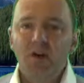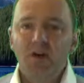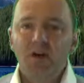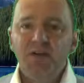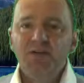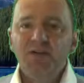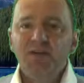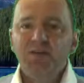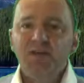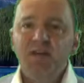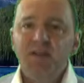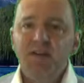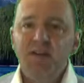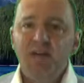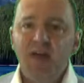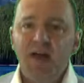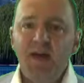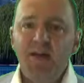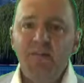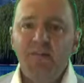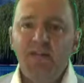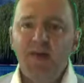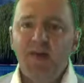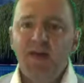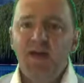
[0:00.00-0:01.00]
I say
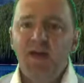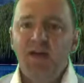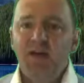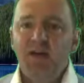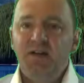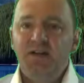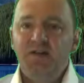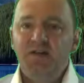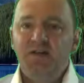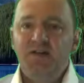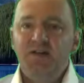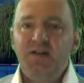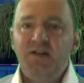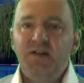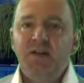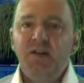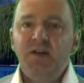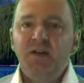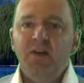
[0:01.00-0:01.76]
that because